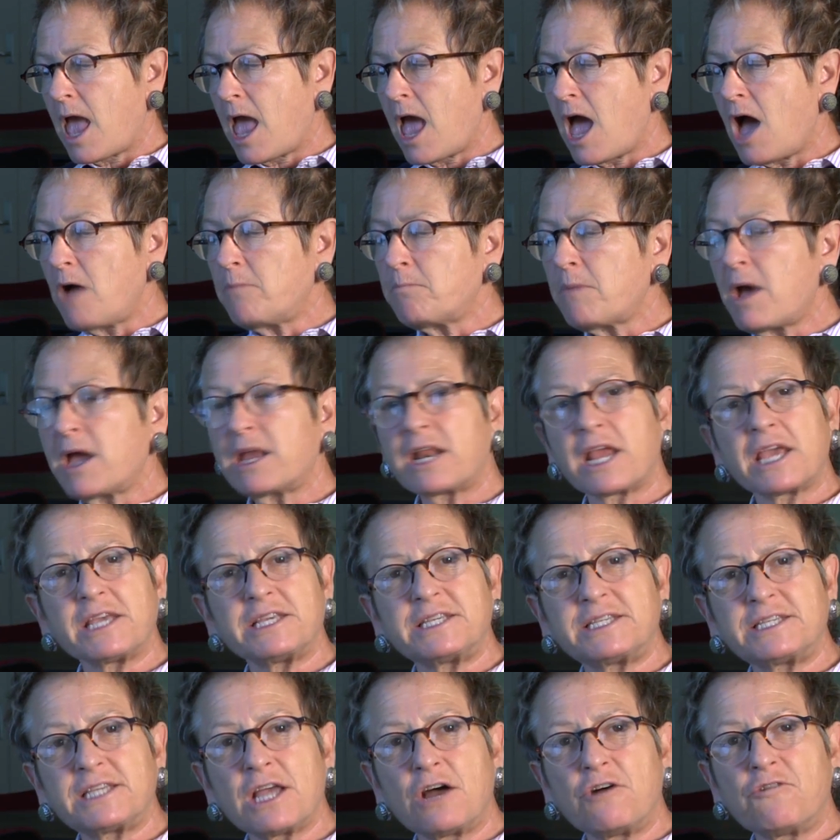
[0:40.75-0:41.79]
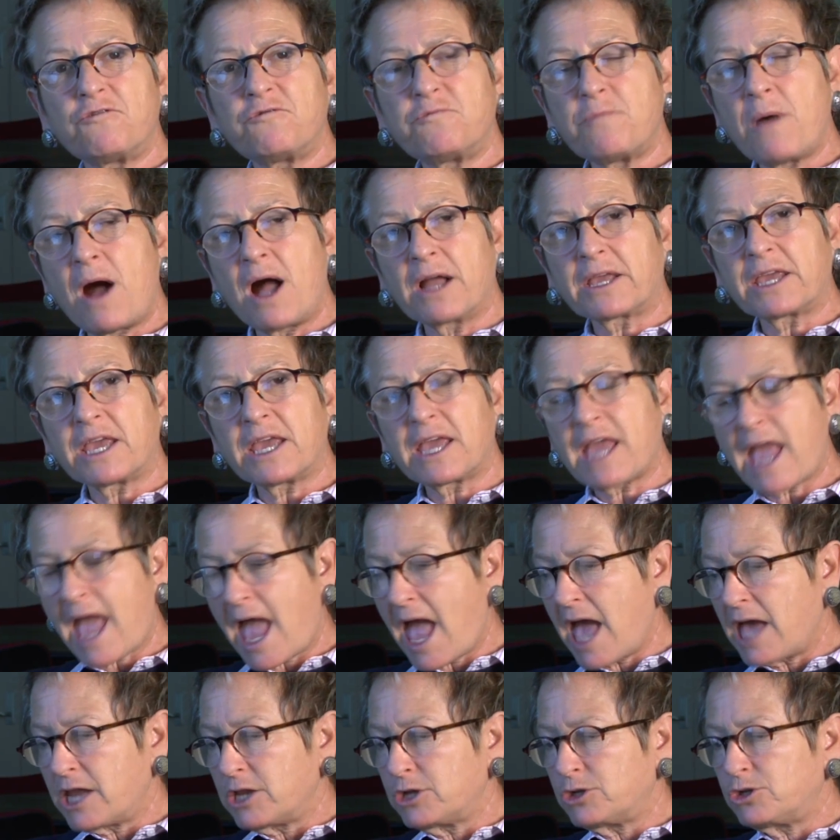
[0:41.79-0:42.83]
How might a self-mocking
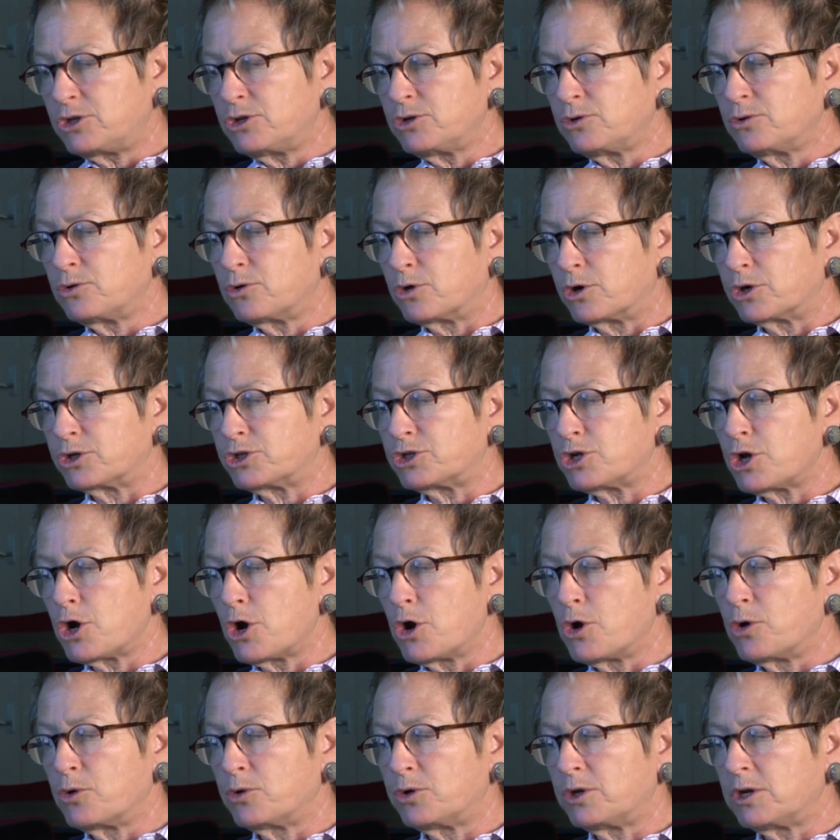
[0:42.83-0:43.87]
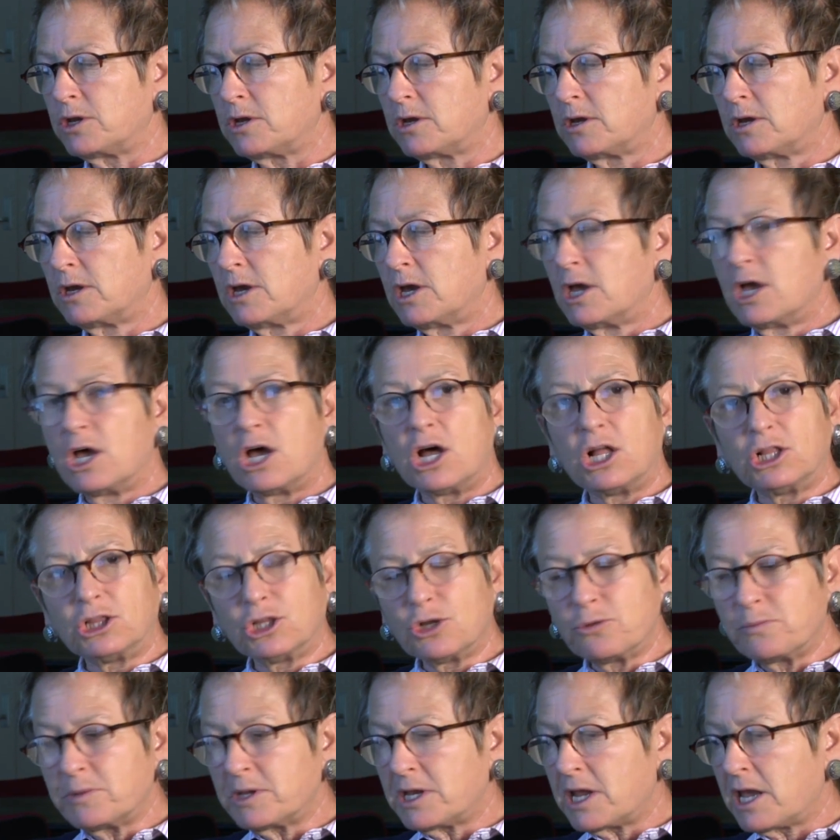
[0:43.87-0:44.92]
attitude or tone
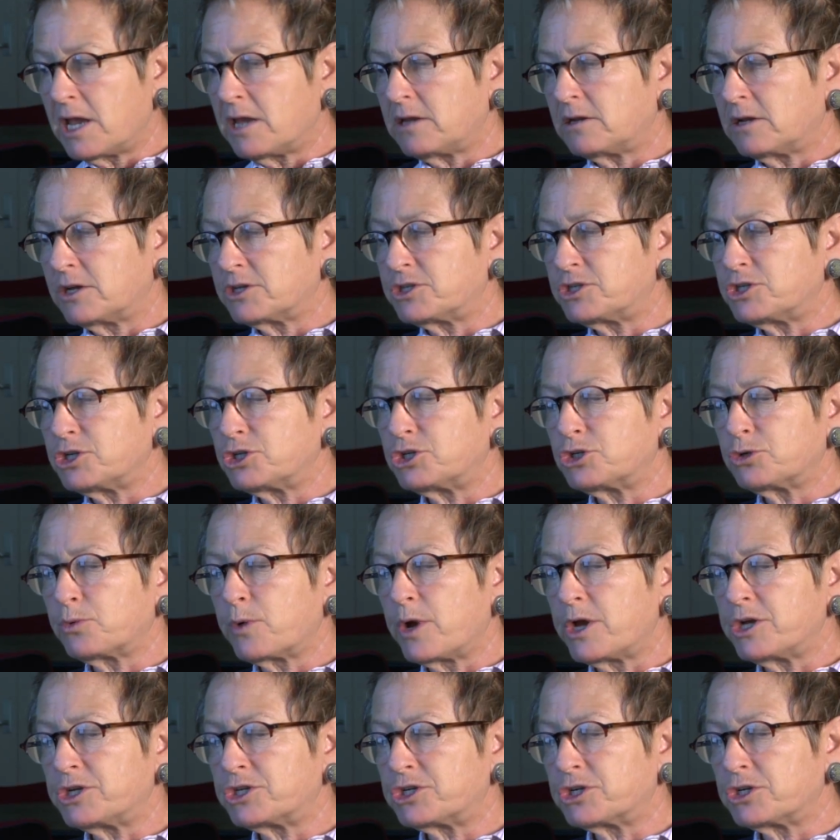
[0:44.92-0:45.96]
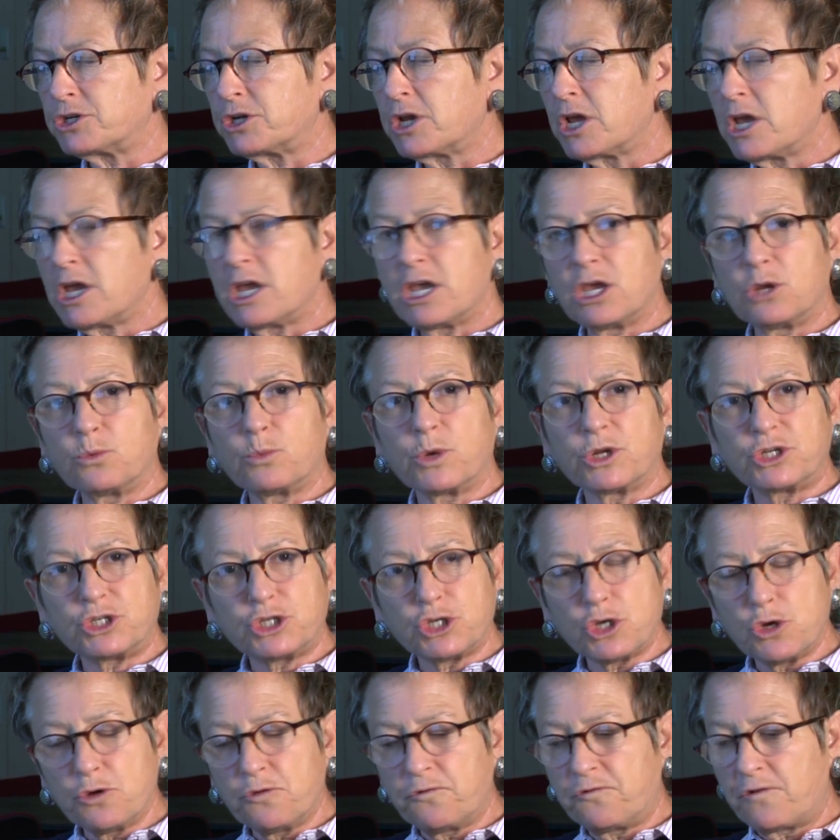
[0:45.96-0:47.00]
illuminate a situation in which
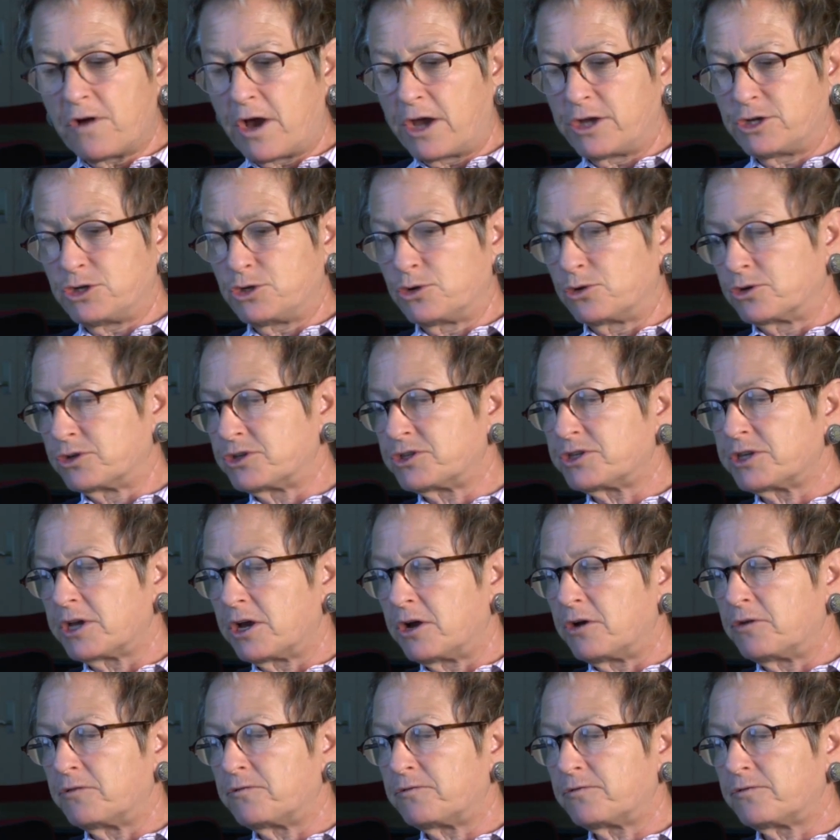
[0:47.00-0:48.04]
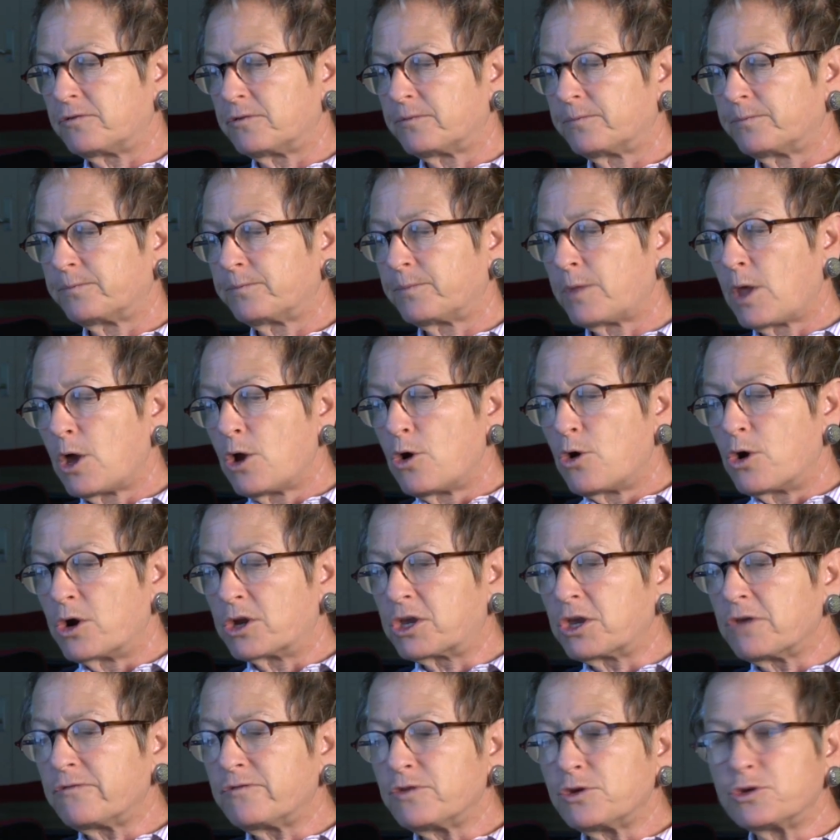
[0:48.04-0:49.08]
you find yourself, or
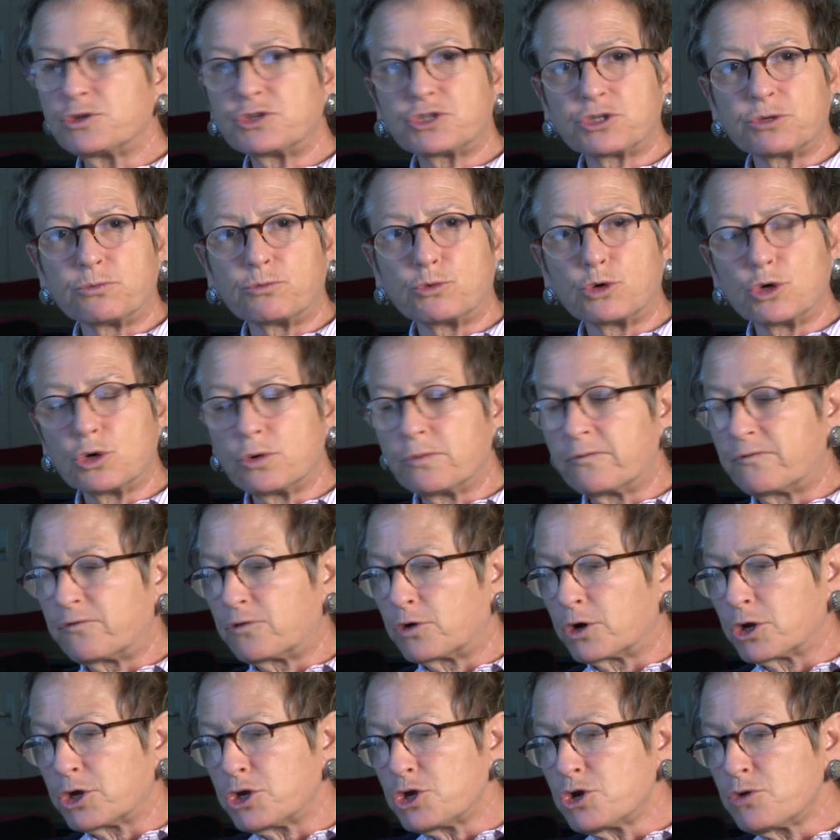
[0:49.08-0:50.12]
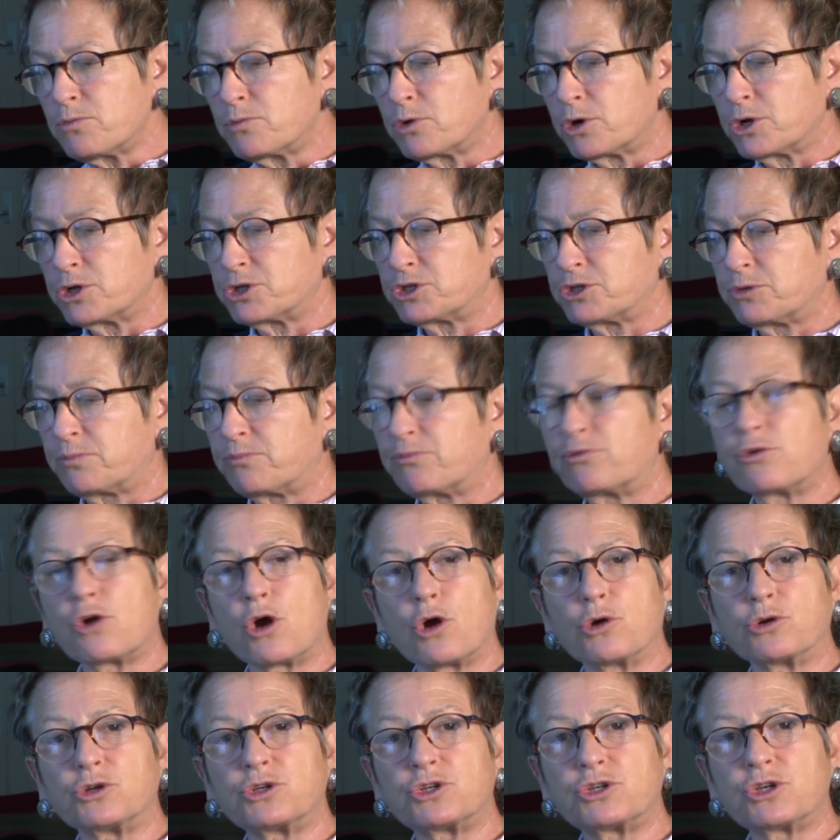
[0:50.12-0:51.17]
give you some room for a humorous
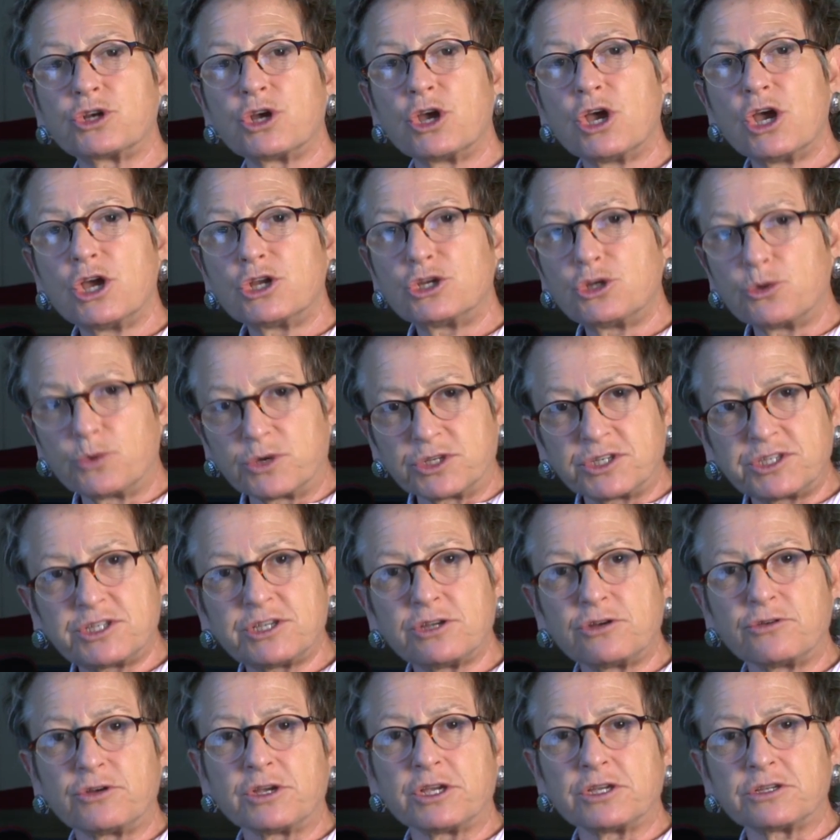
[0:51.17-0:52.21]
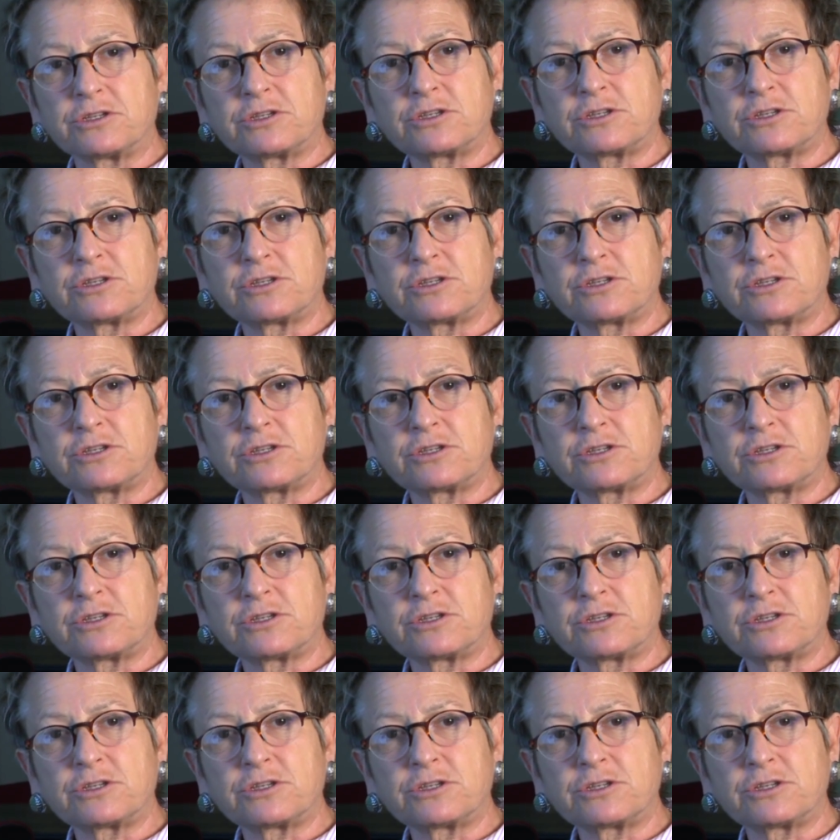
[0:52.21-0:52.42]
approach to a serious